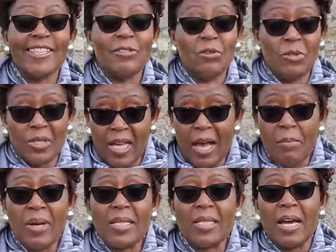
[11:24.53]
You know,
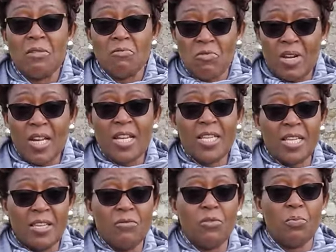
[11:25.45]
scammers can really
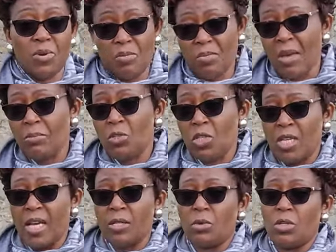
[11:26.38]
give you premium
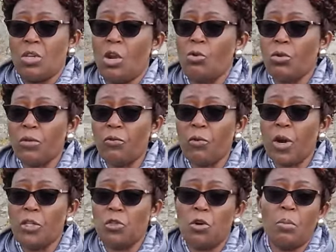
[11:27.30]
tears when you're looking
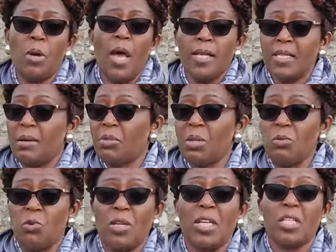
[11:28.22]
for a job.
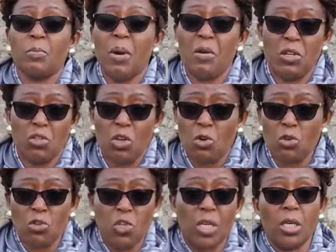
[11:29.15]
Sometimes you're desperate, you're
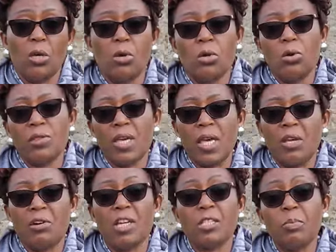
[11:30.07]
not checking on all the
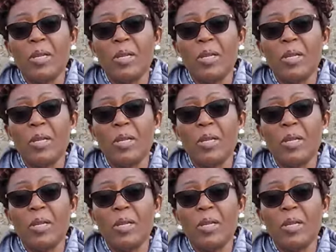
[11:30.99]
areas.